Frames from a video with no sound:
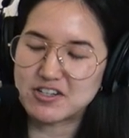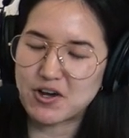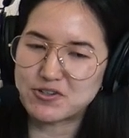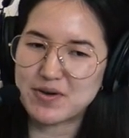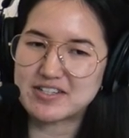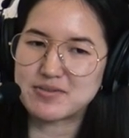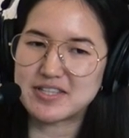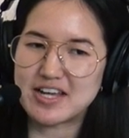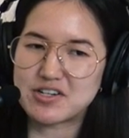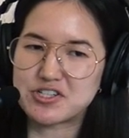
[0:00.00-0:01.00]
co-direct it
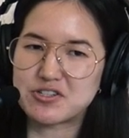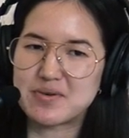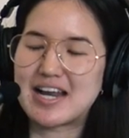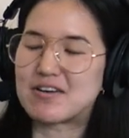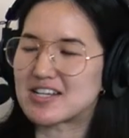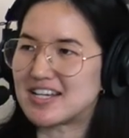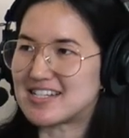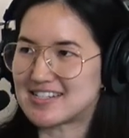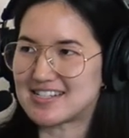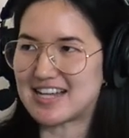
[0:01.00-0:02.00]
with andrew and i was going to
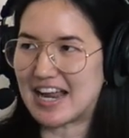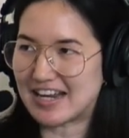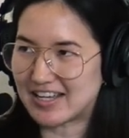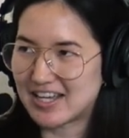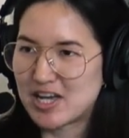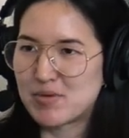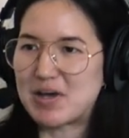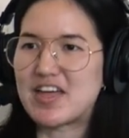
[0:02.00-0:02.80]
assistant edit right.